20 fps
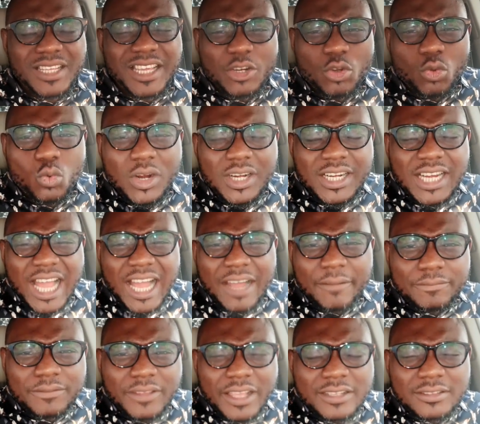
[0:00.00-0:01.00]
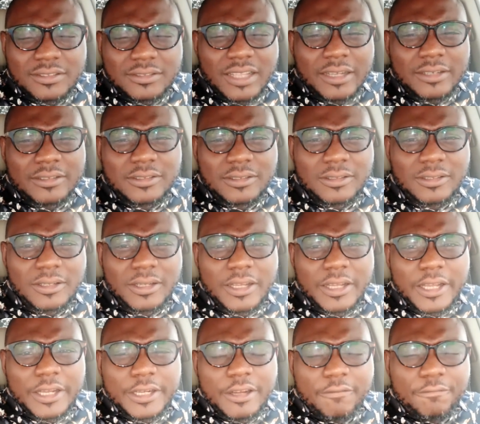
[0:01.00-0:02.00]
Anyone that have tasted
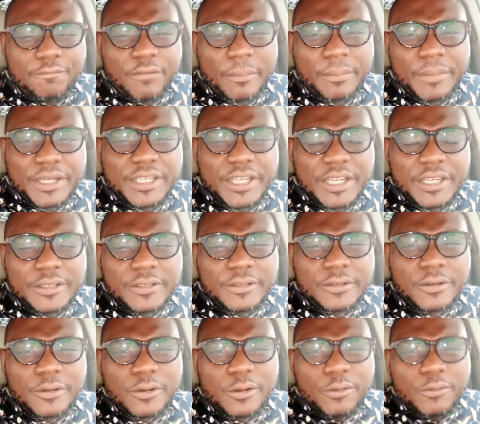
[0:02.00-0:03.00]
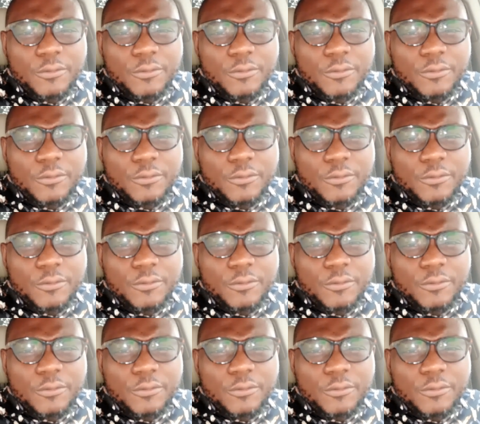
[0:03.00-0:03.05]
the forbidden